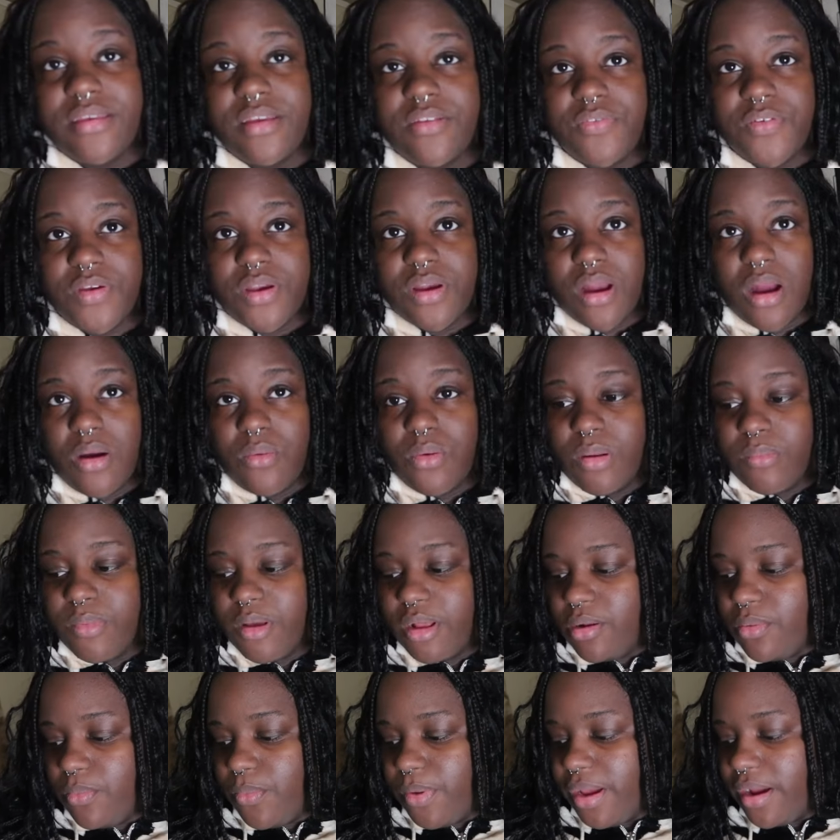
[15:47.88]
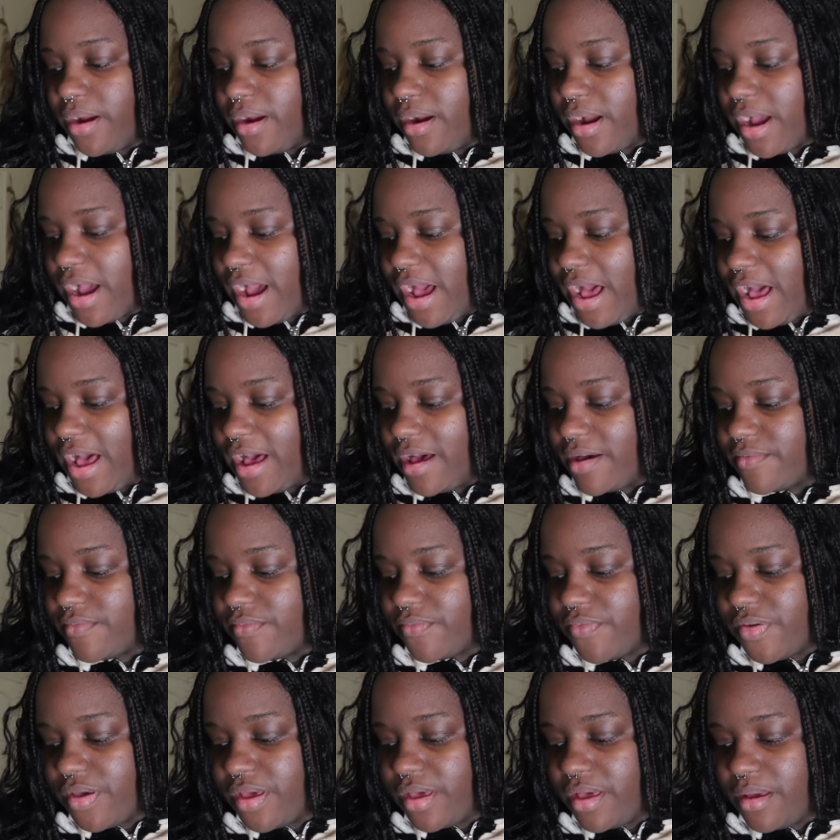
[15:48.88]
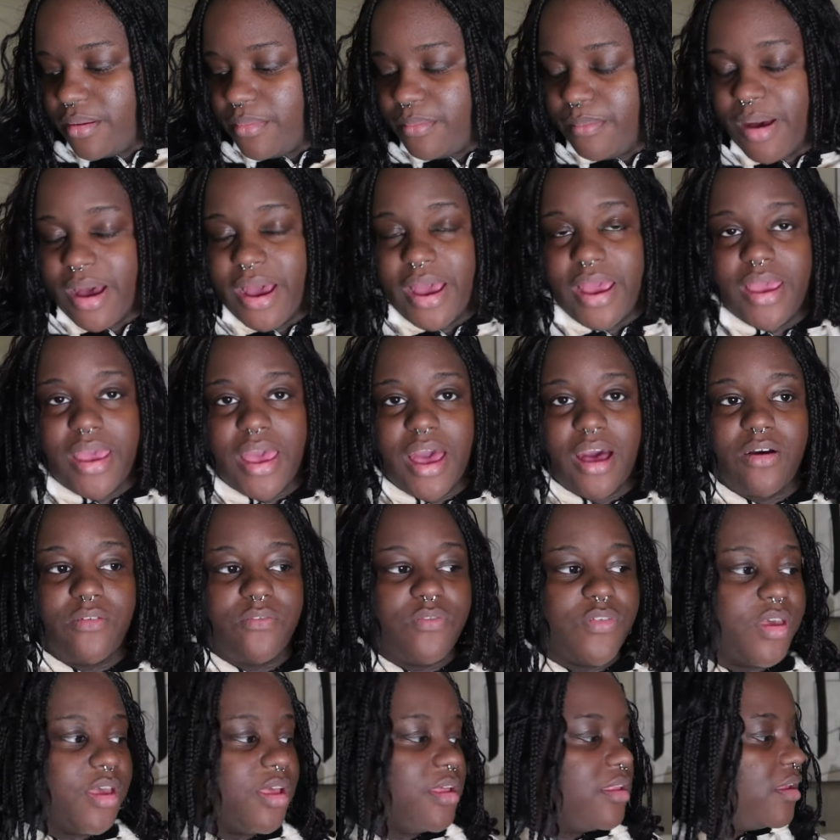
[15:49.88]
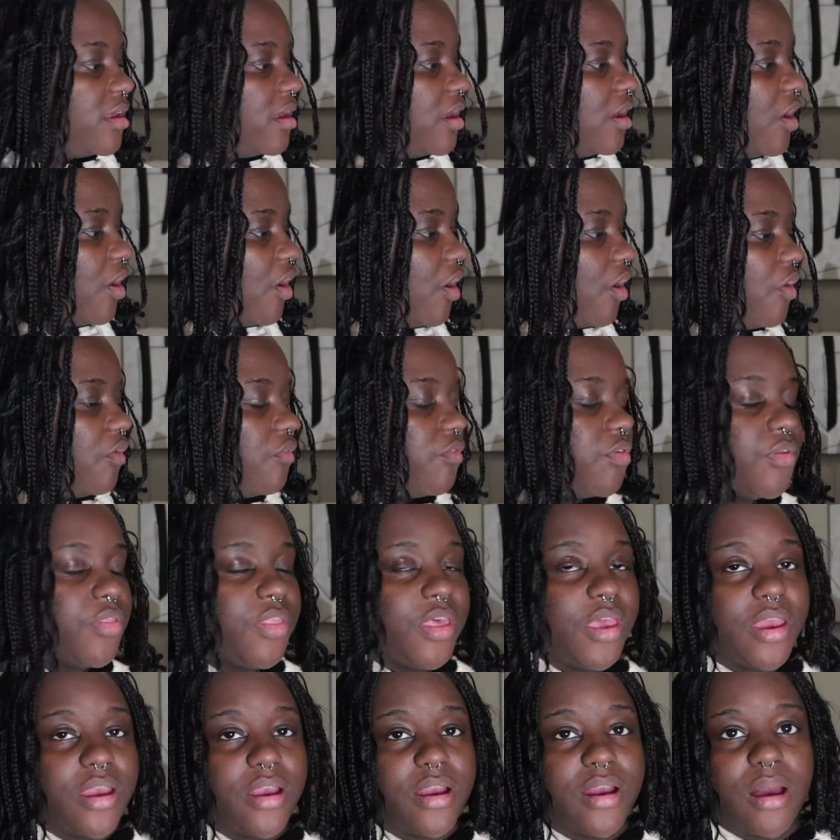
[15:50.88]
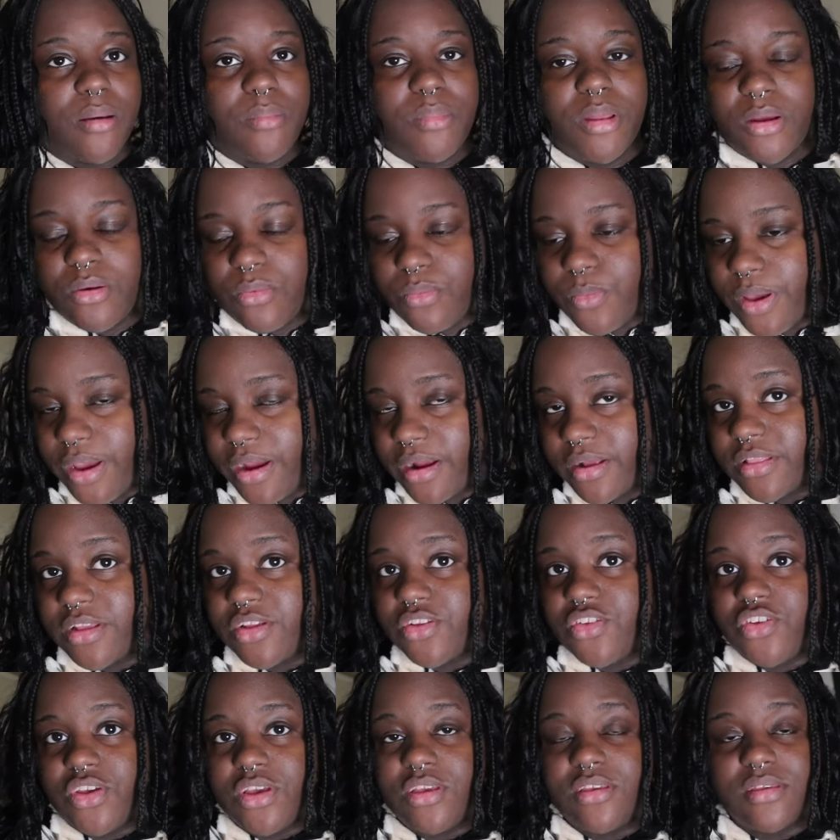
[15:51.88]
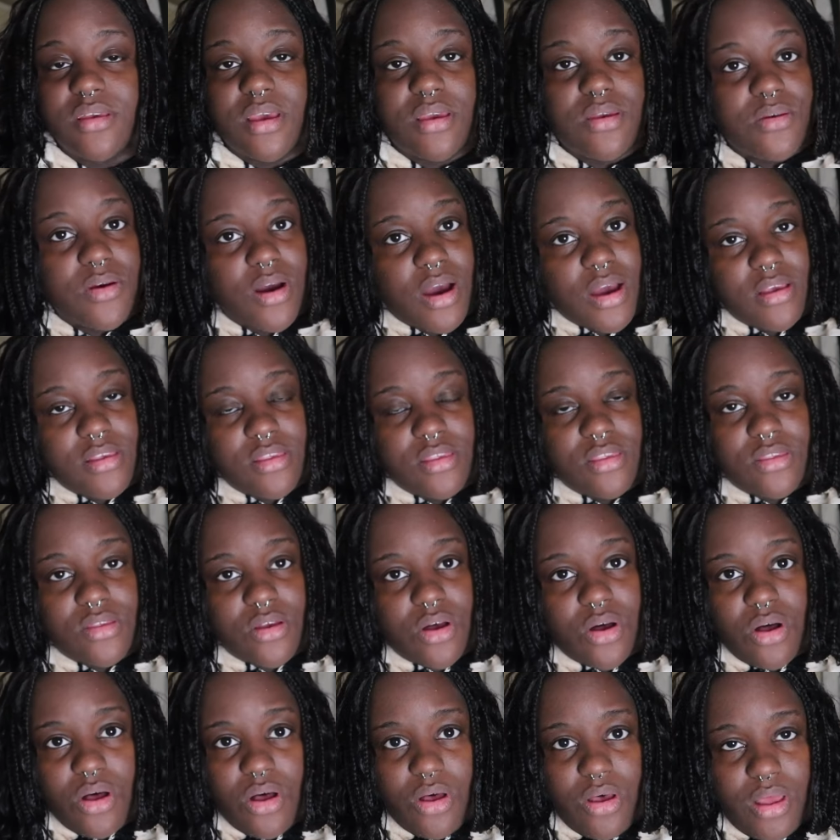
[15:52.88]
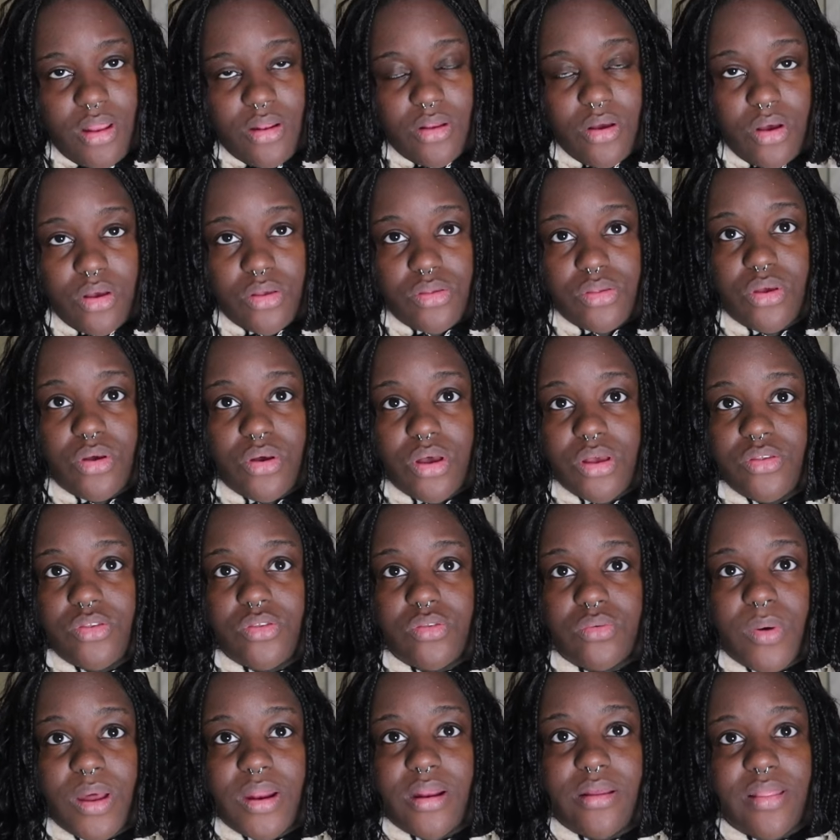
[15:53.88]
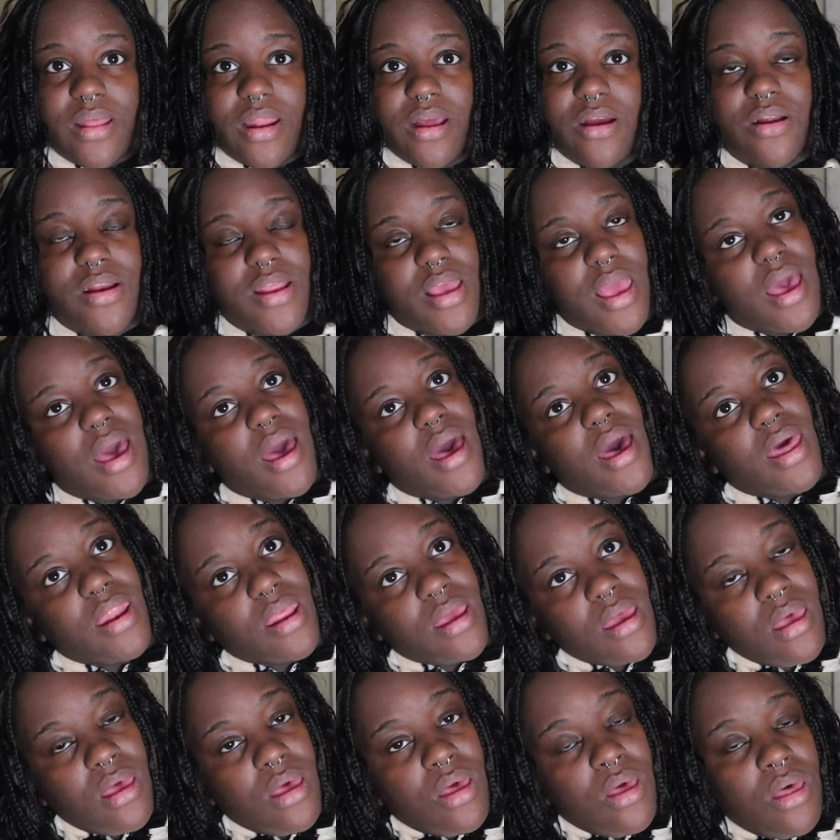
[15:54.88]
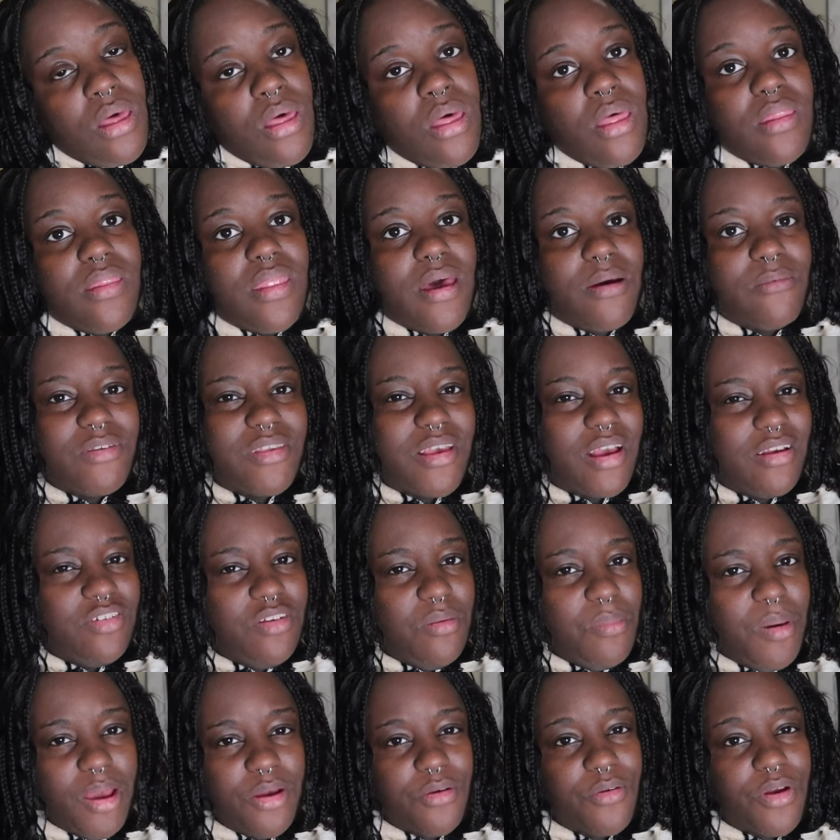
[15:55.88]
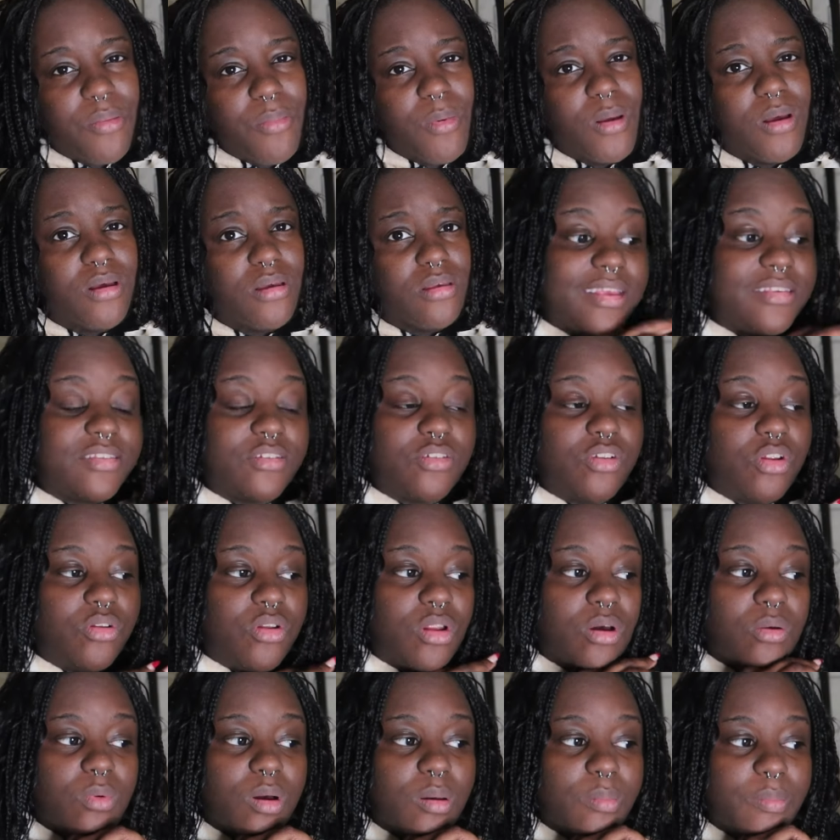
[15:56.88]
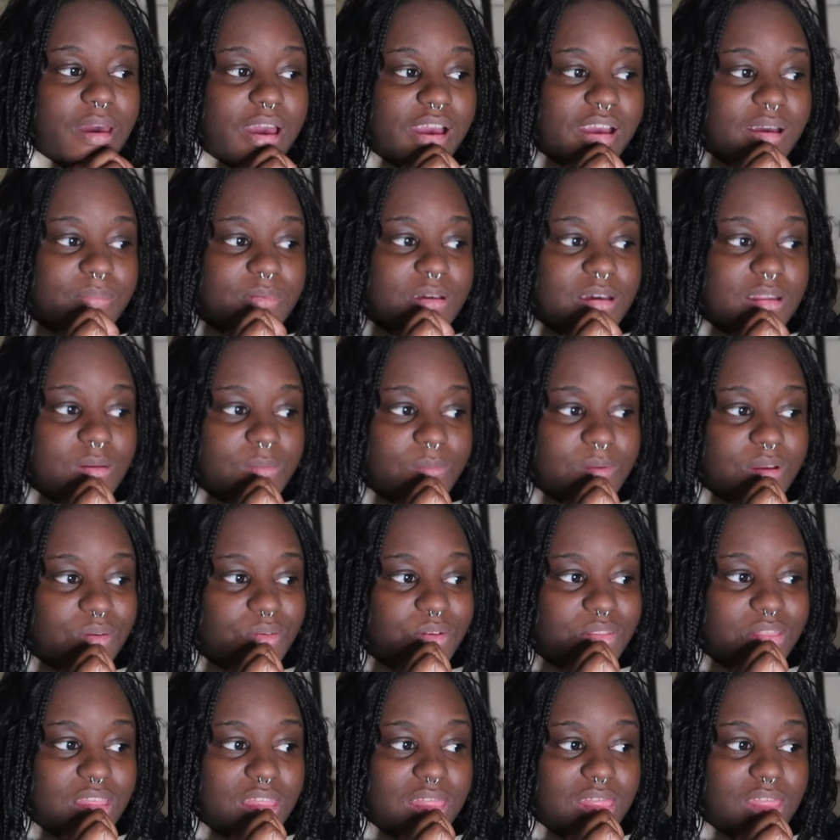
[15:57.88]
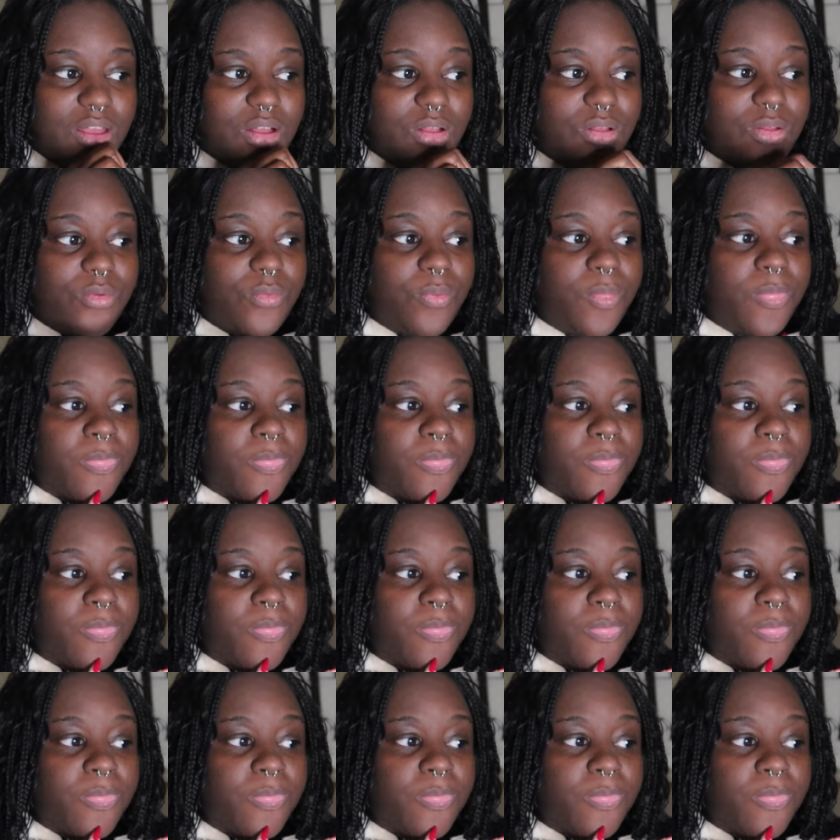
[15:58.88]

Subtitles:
did figure out what I'm gonna wear. I have my outfit over there. I'm gonna wear the jeans that you guys saw and also a sweater that I already had that was actually my grandma. I still don't know what bag I'm gonna wear with it though.